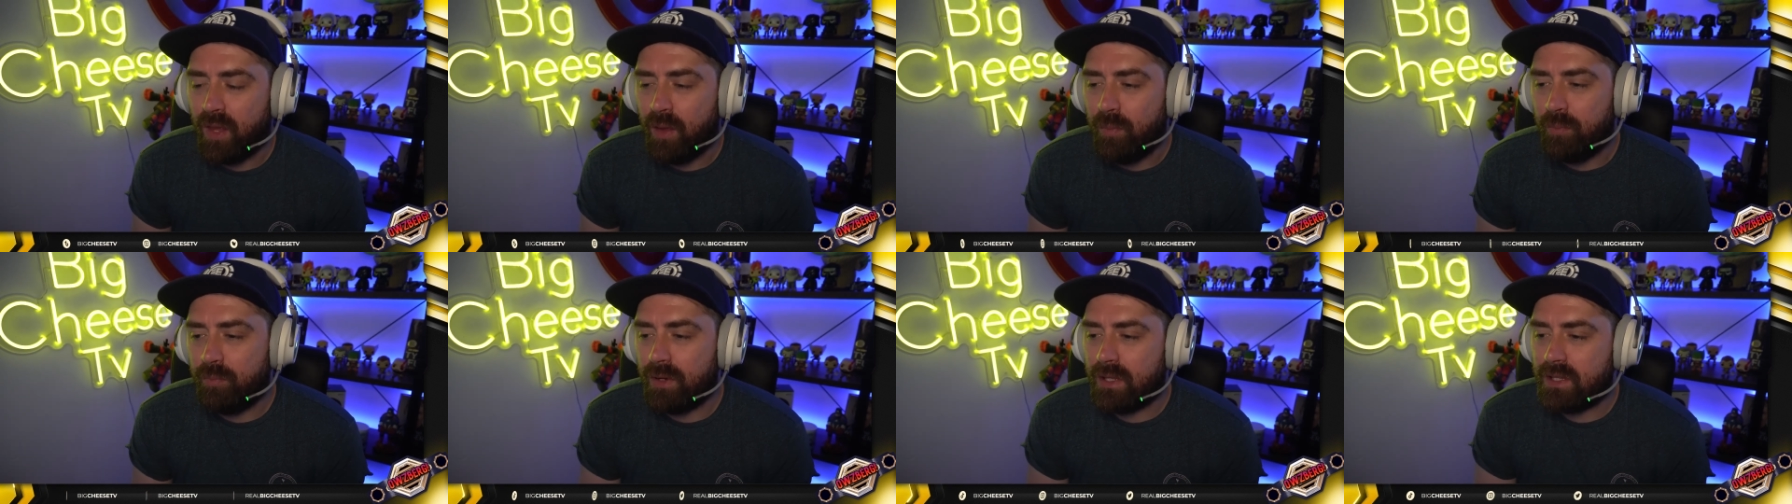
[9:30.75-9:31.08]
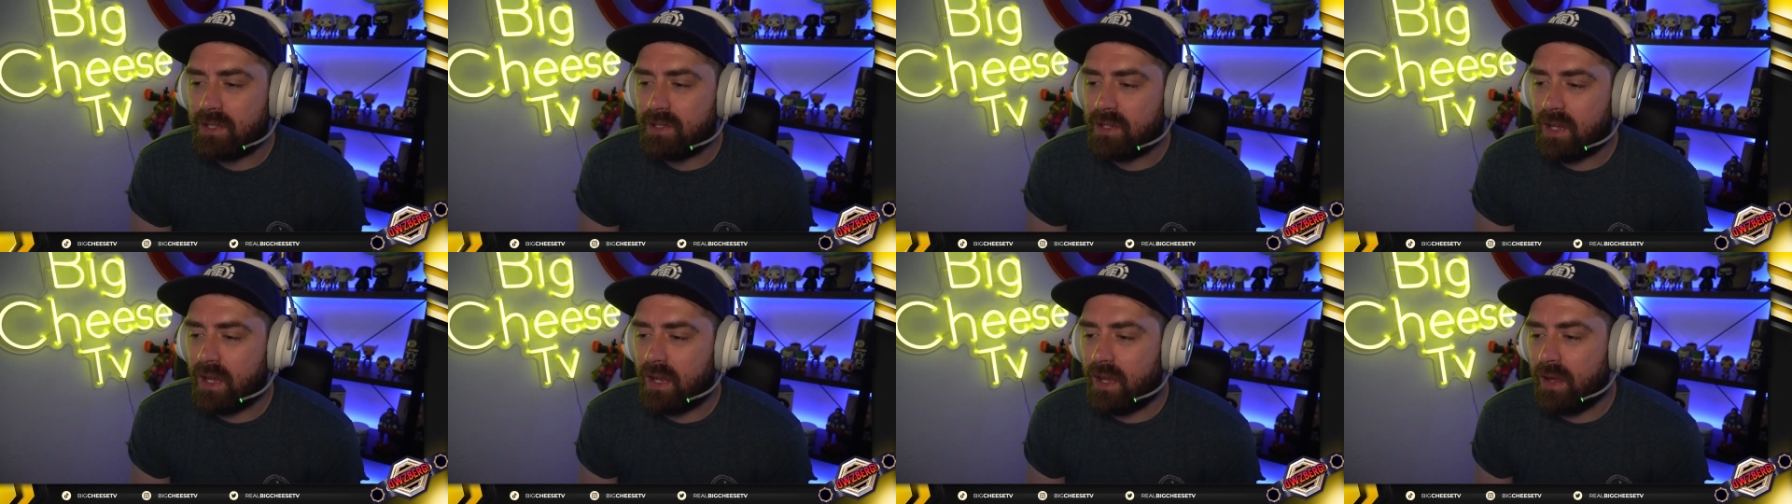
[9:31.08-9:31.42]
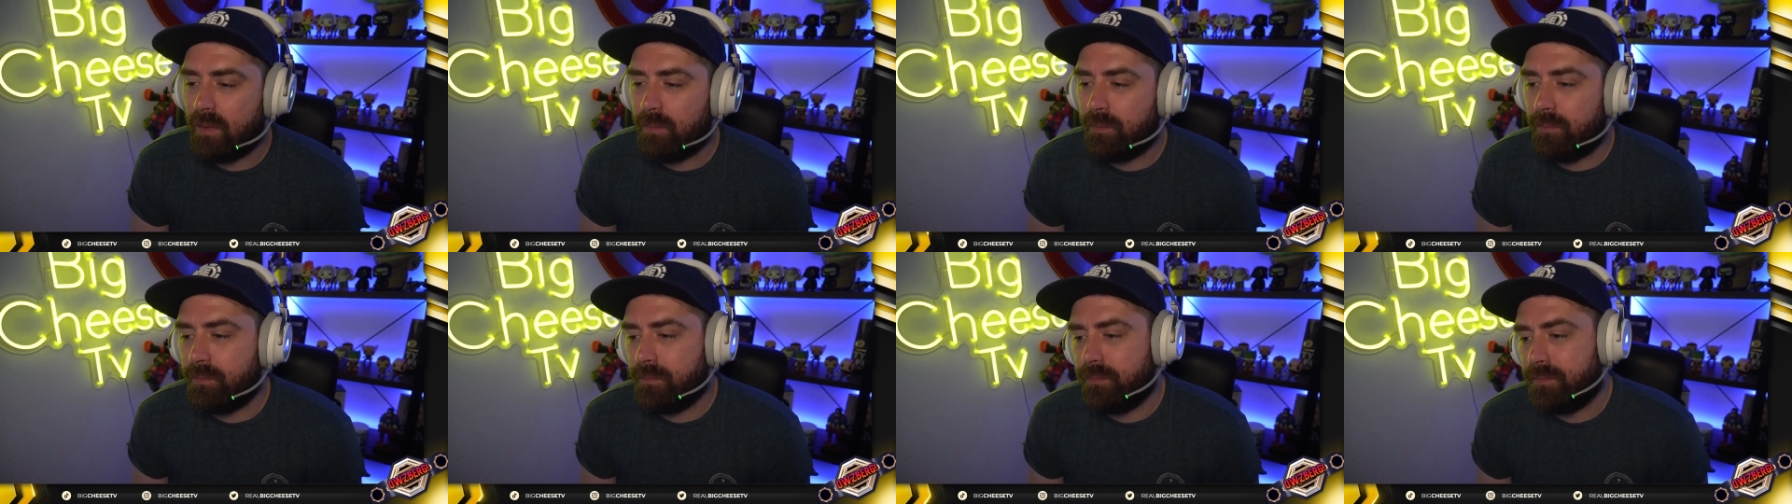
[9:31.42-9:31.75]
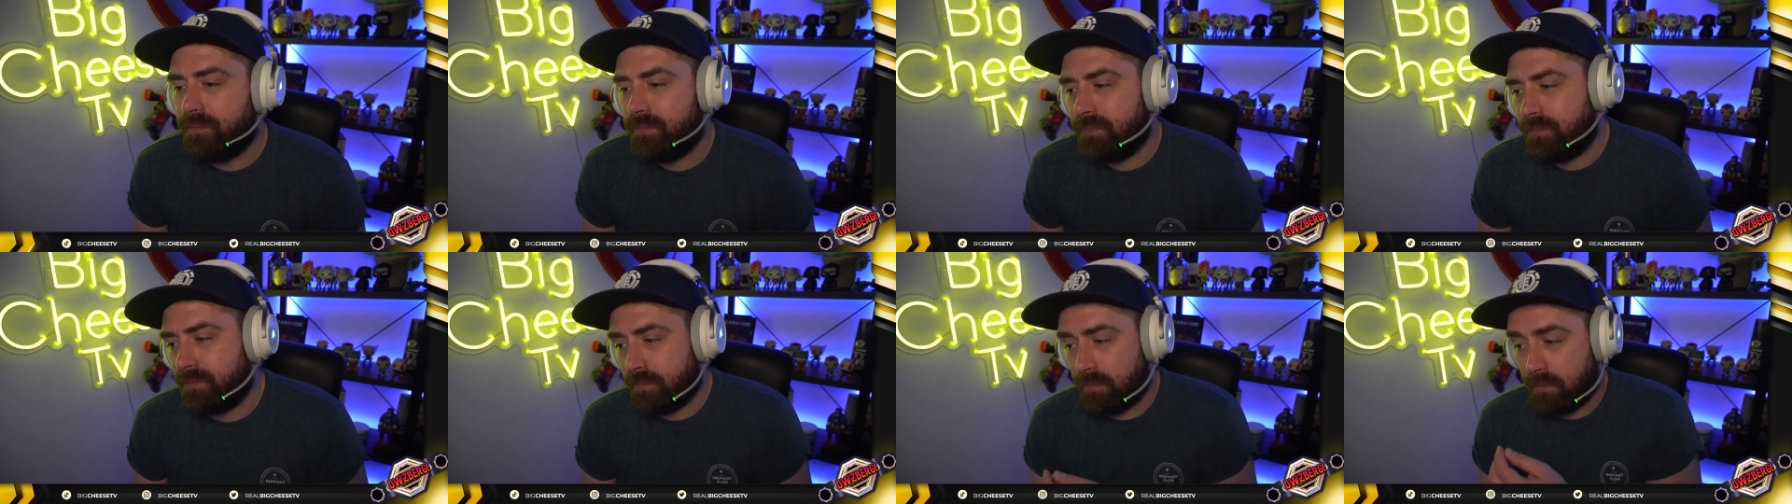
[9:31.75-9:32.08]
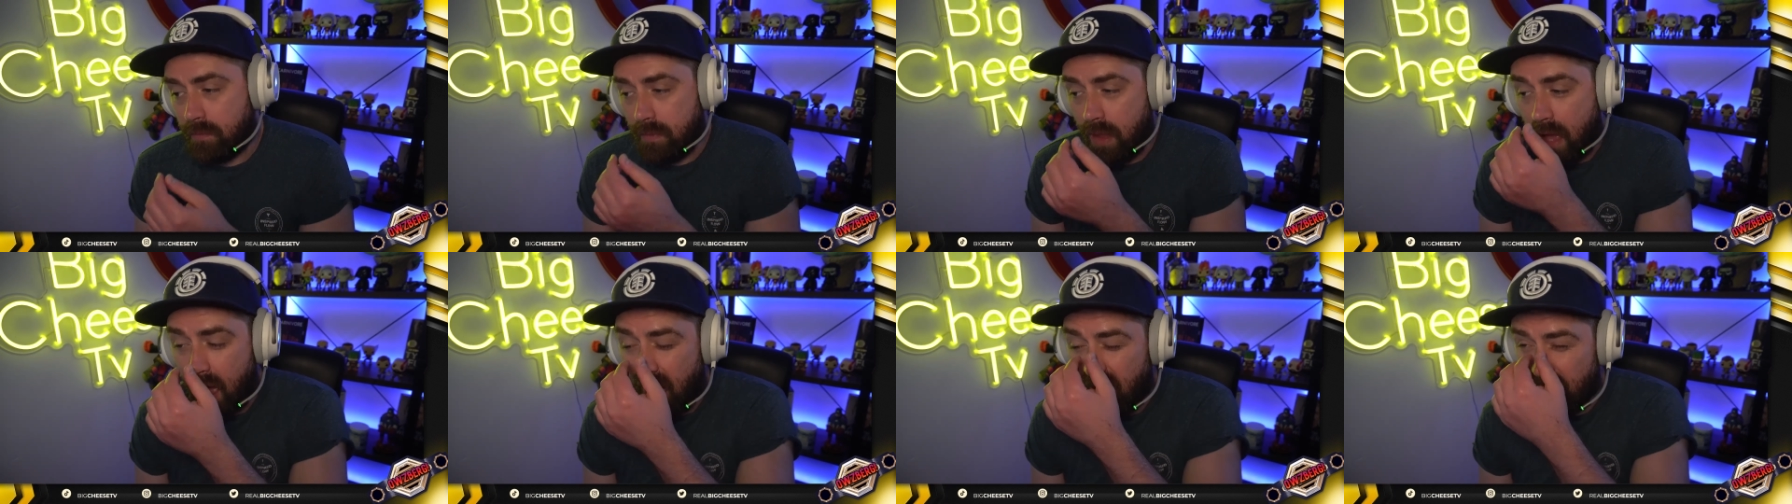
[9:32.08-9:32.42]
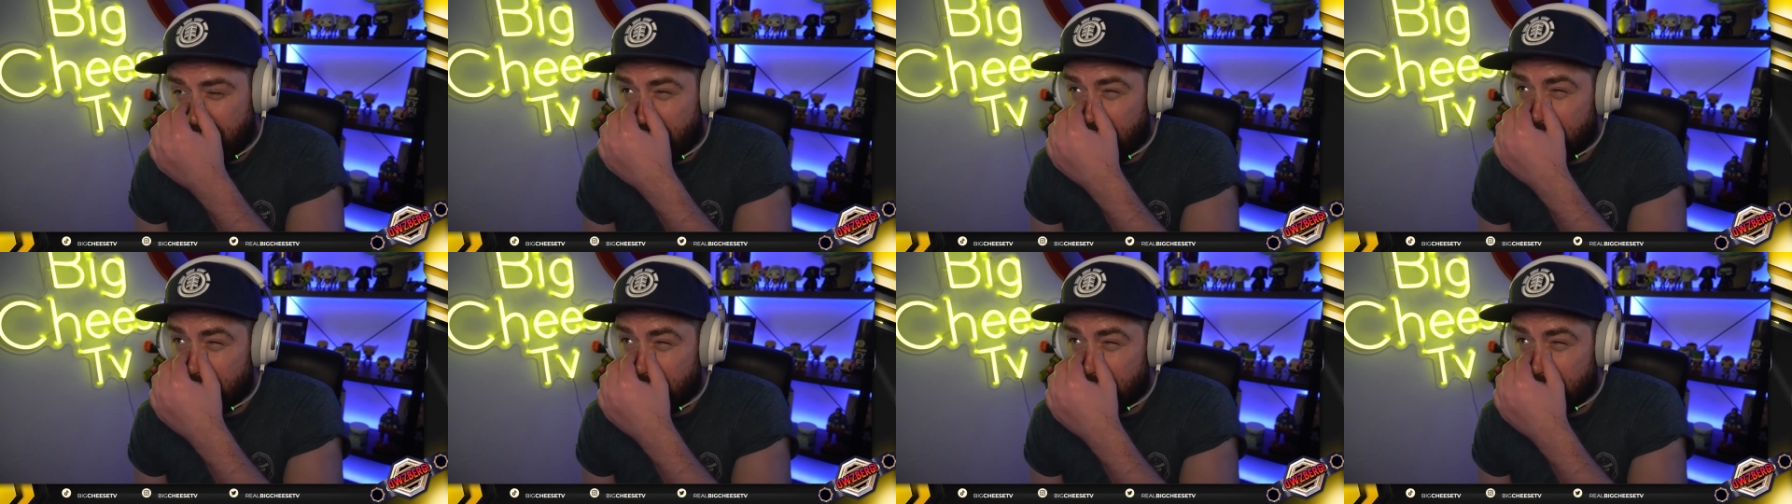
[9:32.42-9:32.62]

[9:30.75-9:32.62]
But um, I think the